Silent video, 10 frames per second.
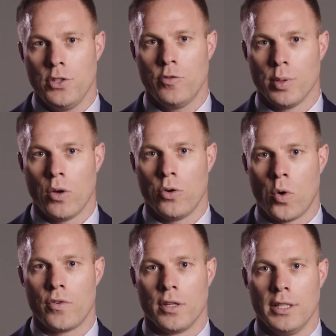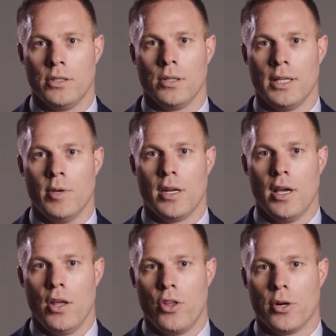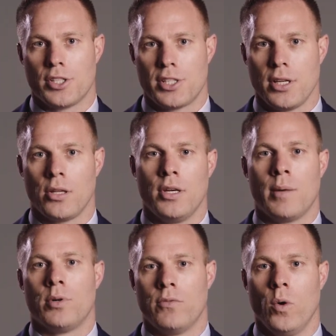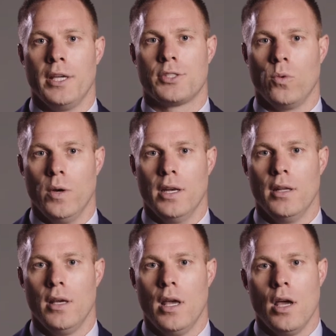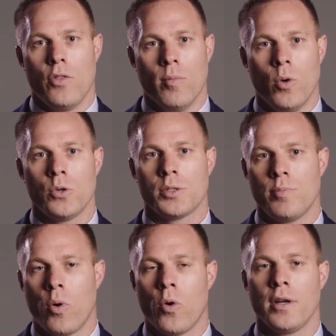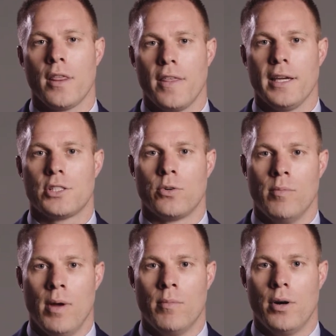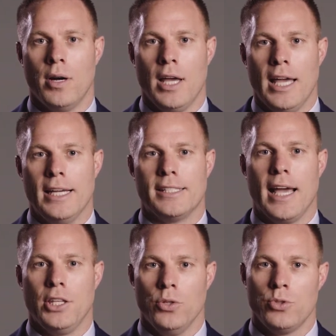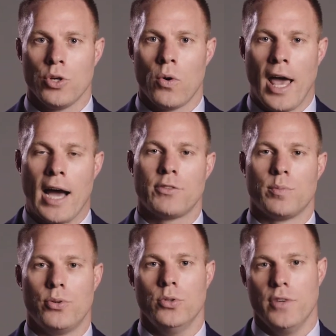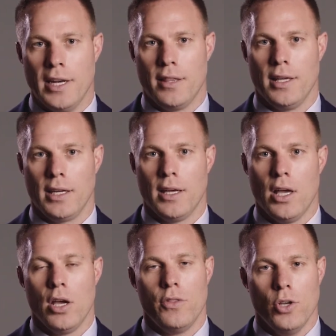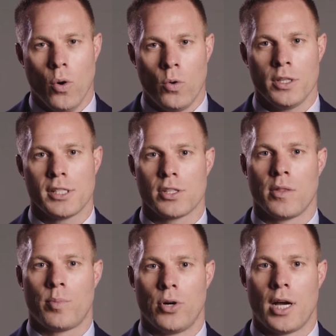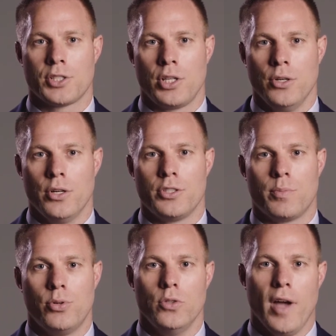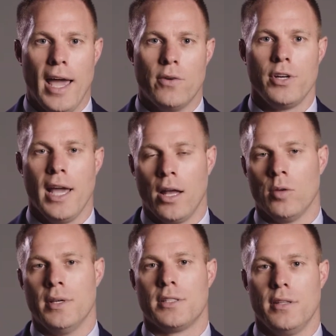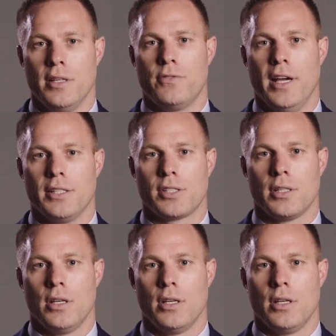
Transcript: you've blown over the legal limit, there are still a number of ways to win. The most important thing to remember is that you don't have to prove anything. The onus is on the prosecutor to prove every element of the offense.